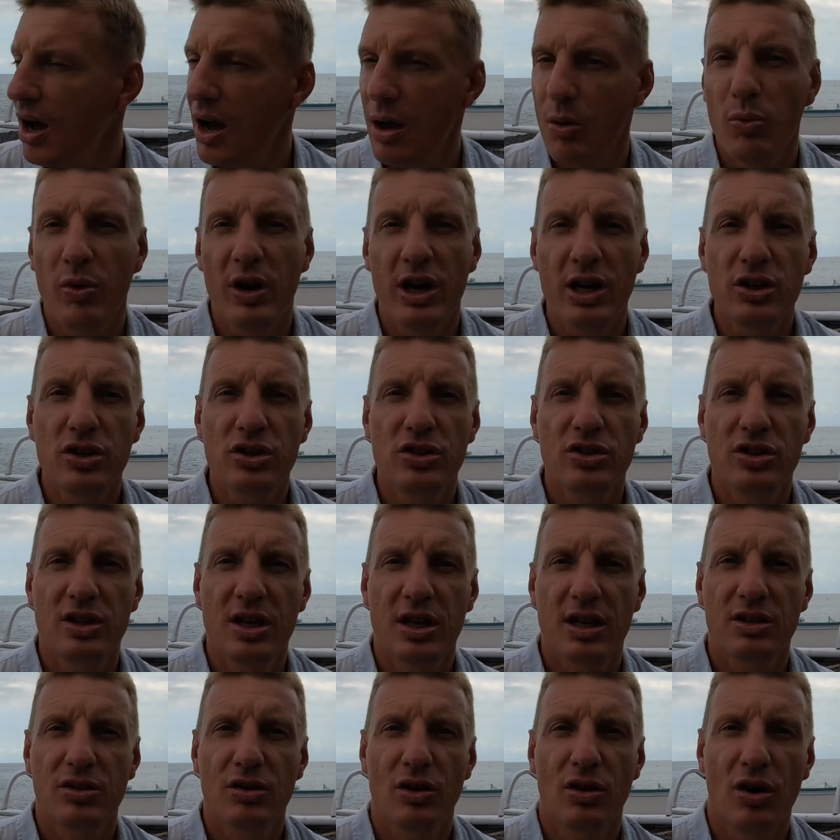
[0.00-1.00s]
I wish
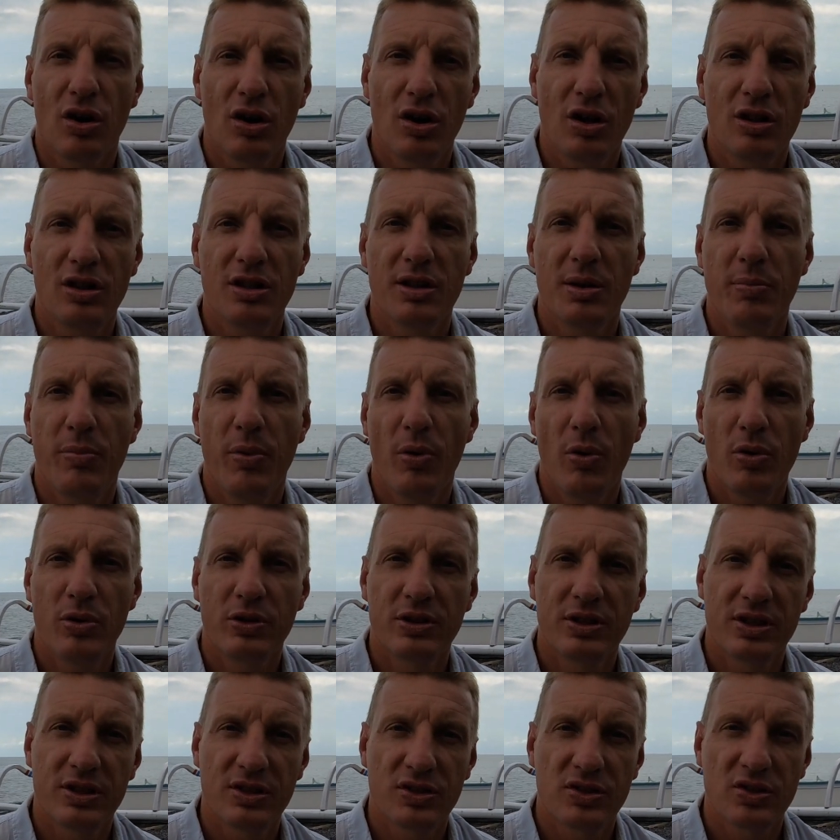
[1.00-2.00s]
that all the
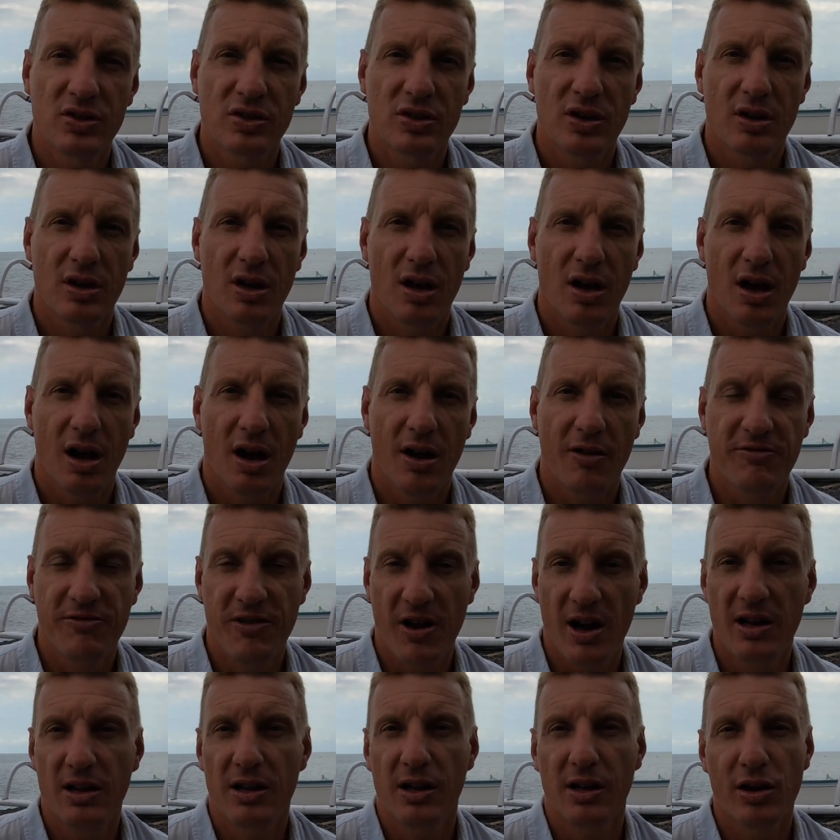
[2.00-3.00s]
borders are
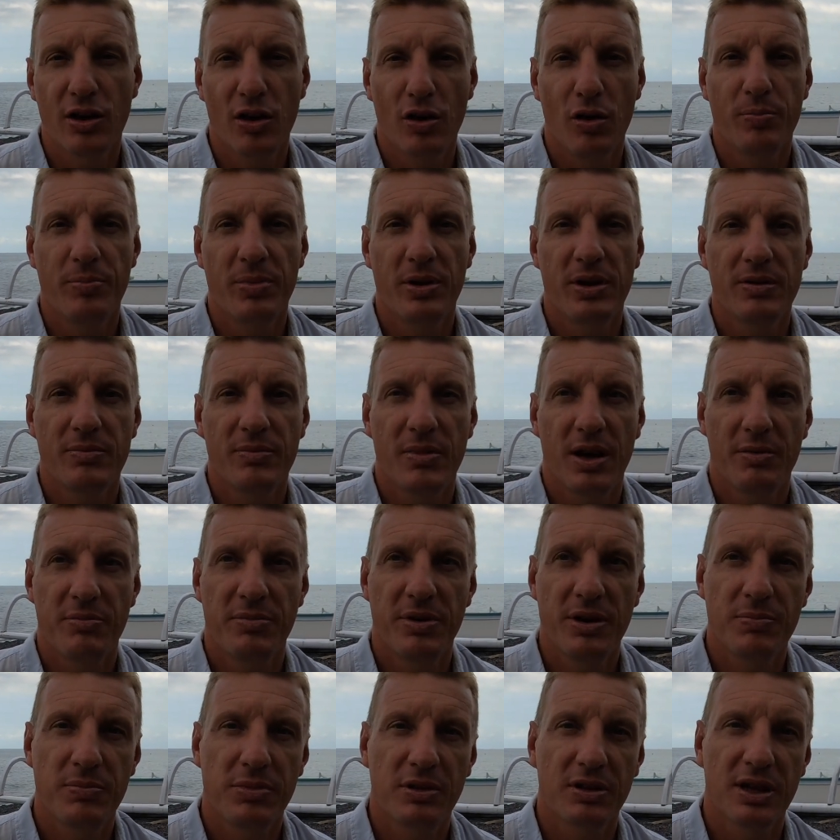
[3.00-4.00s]
finally open and
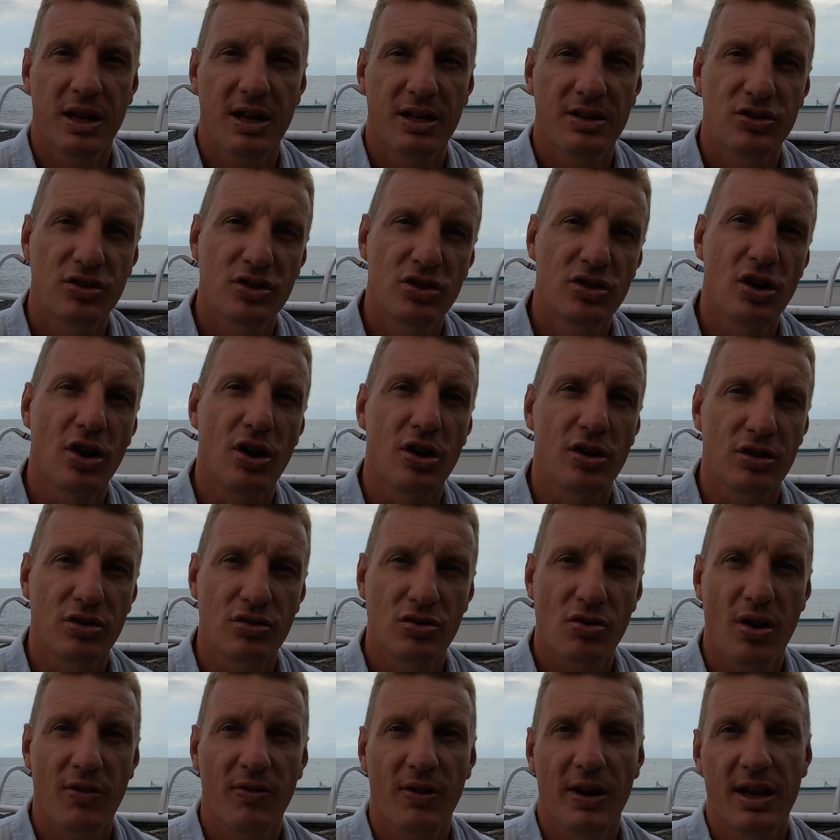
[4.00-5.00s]
people can start
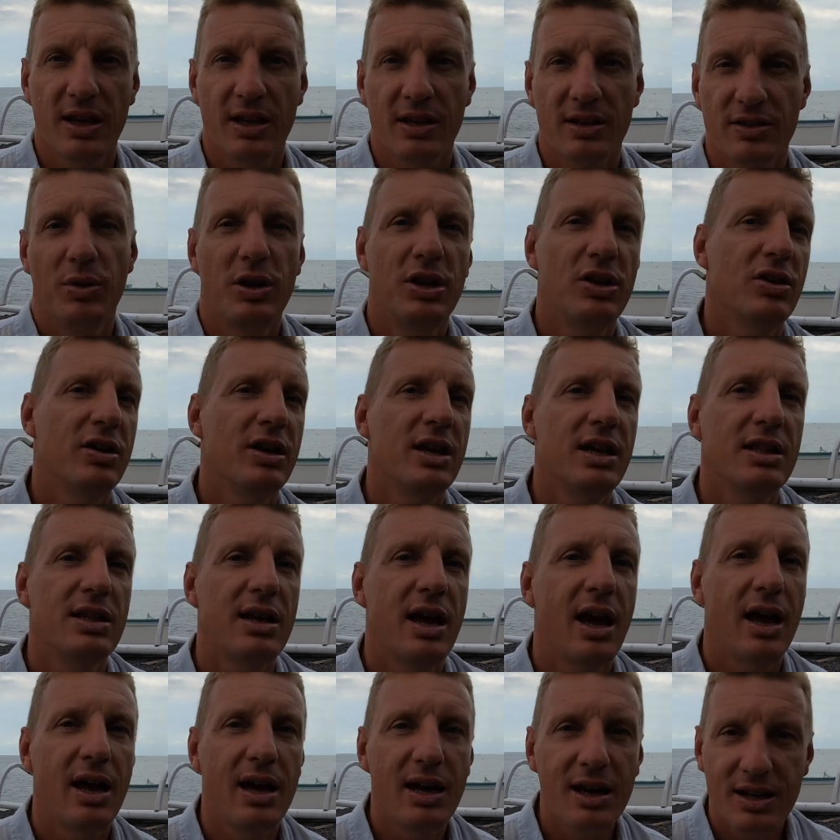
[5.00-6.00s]
traveling. We don't need
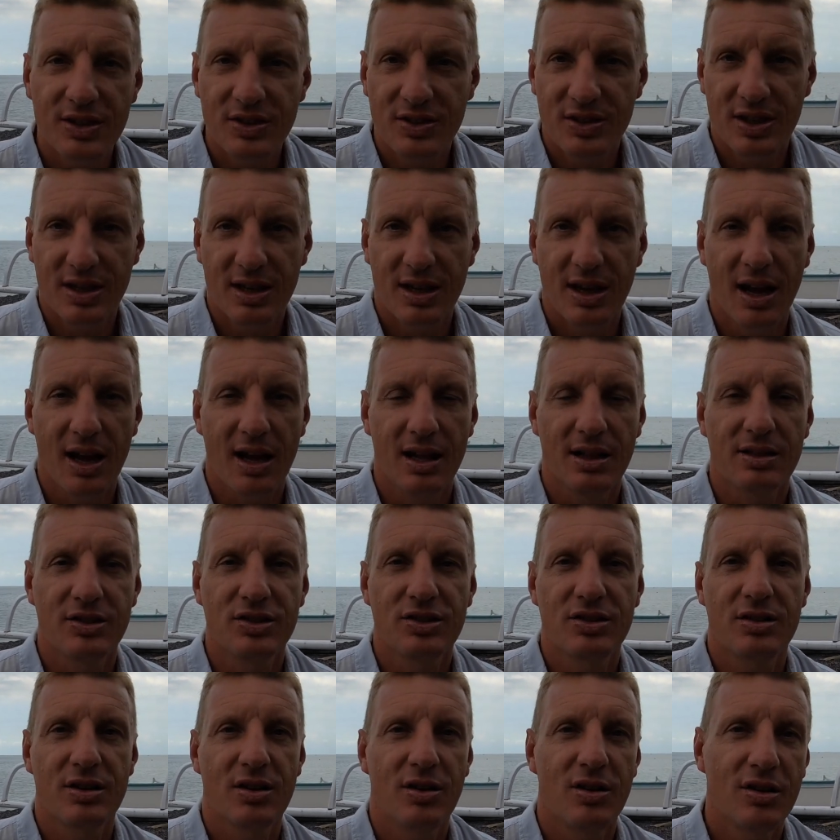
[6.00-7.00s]
anything
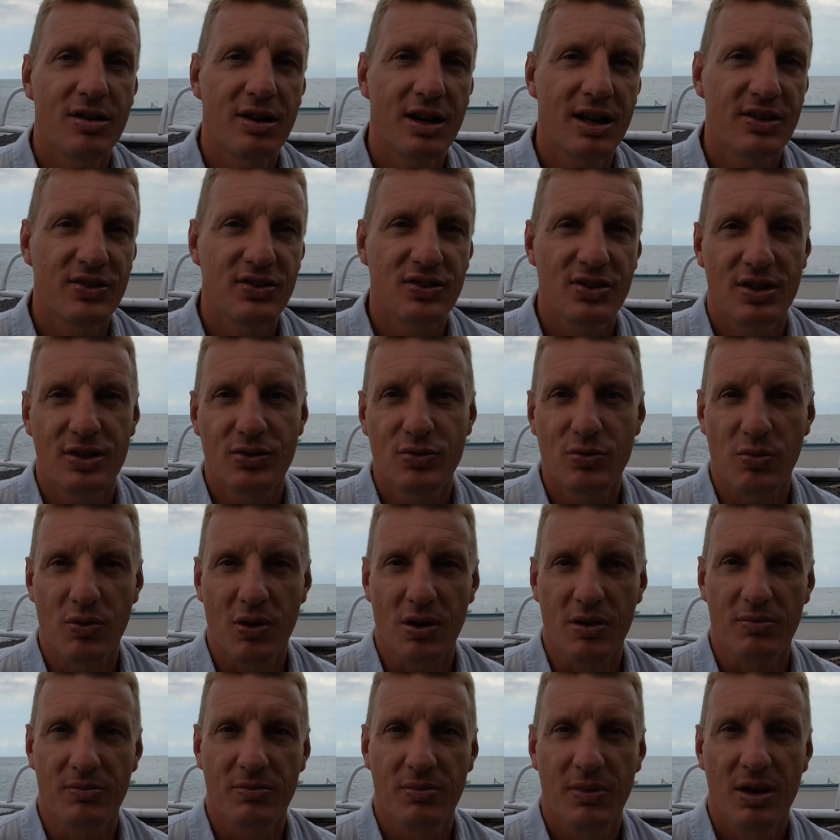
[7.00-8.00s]
else, only this
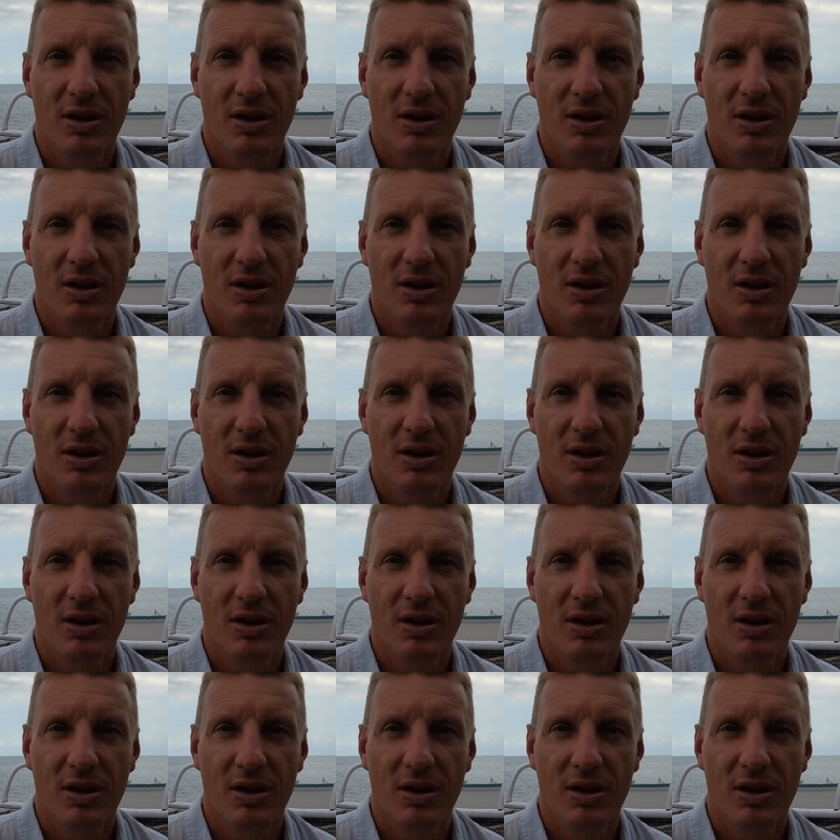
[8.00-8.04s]
one.